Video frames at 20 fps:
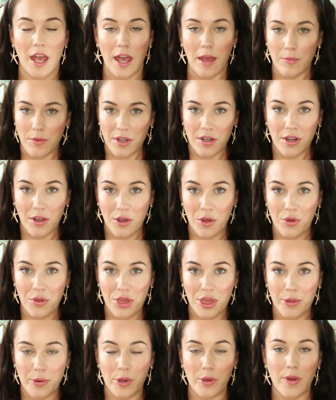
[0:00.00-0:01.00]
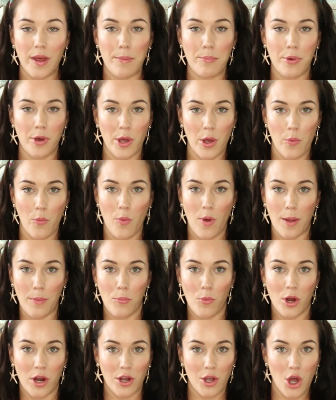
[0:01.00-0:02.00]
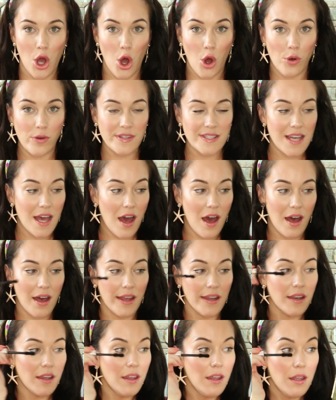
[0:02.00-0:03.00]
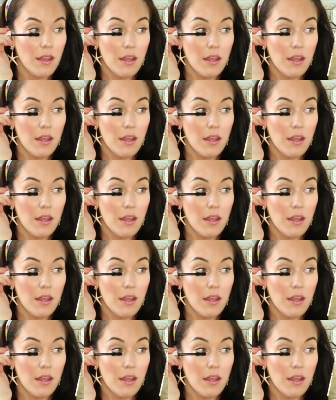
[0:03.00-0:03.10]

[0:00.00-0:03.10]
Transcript: I'm gonna go through and put one more coat on.